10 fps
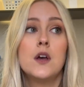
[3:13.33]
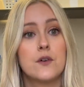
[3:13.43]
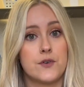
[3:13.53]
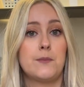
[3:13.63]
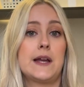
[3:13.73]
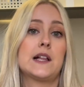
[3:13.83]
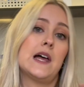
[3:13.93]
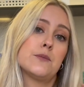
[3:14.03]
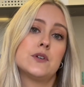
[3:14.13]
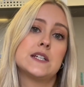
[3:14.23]
from my
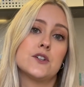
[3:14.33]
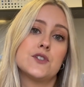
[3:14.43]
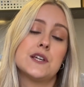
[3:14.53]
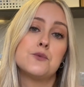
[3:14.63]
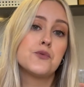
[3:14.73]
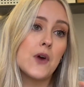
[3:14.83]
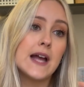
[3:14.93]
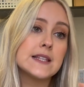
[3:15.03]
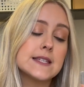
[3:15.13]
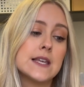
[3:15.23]
collaborators in
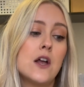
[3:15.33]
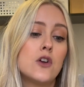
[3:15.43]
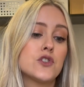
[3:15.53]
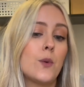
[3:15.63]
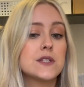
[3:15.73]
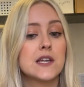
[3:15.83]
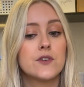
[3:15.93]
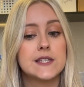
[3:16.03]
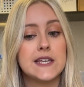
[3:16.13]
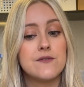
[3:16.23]
France. So once I
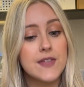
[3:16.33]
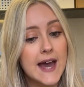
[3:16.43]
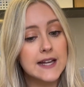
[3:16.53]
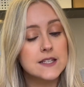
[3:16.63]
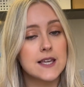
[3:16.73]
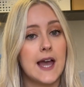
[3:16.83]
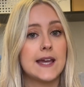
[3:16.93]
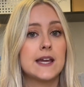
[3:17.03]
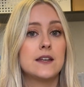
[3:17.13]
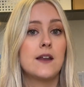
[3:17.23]
receive that, I
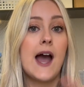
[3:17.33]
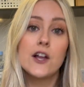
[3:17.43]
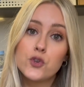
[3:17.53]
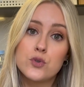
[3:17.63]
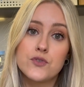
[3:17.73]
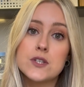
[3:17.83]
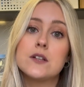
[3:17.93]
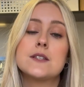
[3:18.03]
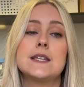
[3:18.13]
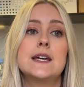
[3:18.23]
can add those
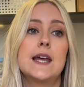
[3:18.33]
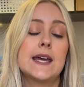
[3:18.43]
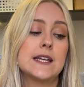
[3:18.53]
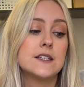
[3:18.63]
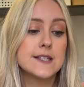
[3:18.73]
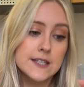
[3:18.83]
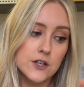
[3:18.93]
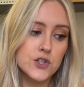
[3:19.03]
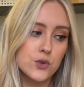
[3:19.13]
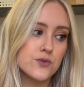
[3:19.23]
results in, I can
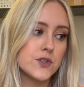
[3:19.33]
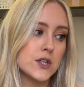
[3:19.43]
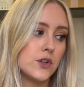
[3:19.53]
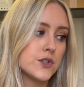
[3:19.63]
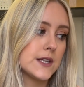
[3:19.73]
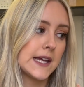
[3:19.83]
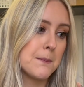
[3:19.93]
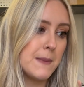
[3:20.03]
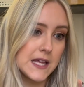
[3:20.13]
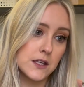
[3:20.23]
discuss those results, I can
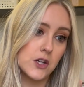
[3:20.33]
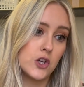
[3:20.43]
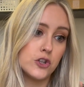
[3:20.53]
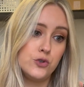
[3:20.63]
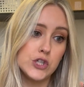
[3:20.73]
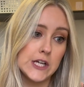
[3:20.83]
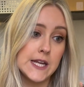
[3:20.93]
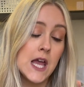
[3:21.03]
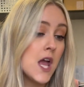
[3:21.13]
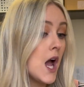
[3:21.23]
make the conclusion,
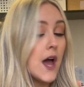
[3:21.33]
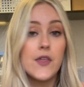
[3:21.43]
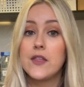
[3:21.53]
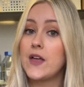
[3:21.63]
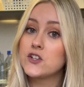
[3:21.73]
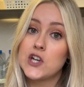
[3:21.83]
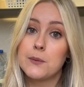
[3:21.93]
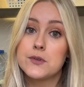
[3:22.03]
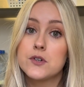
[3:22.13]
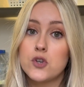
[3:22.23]
and then that
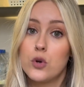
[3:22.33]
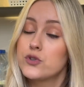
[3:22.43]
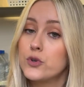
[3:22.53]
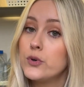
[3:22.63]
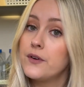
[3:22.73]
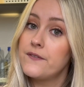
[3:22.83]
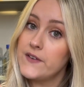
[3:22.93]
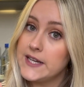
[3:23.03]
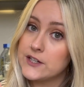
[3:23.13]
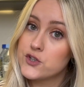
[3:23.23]
chapter is also
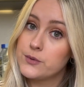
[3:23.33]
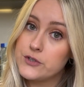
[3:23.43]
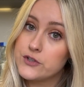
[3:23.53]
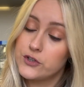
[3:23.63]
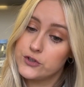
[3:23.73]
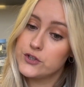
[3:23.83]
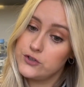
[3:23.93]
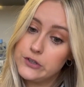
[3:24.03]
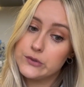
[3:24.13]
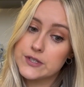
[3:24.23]
finished, which is good
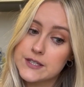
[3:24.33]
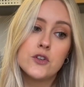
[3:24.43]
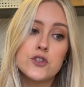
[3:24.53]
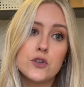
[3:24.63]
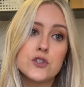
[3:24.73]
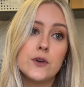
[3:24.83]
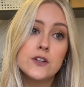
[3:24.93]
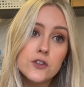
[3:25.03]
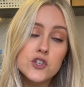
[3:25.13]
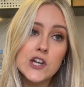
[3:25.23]
news. There's also
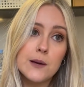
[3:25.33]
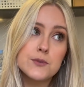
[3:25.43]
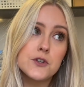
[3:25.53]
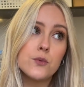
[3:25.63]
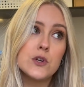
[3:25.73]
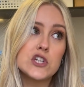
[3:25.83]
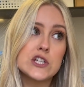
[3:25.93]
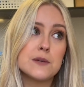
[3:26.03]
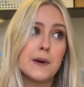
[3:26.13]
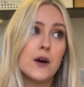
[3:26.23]
another chapter which
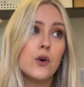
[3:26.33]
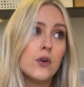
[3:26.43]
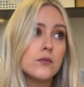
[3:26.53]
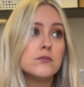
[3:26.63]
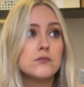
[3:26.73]
is about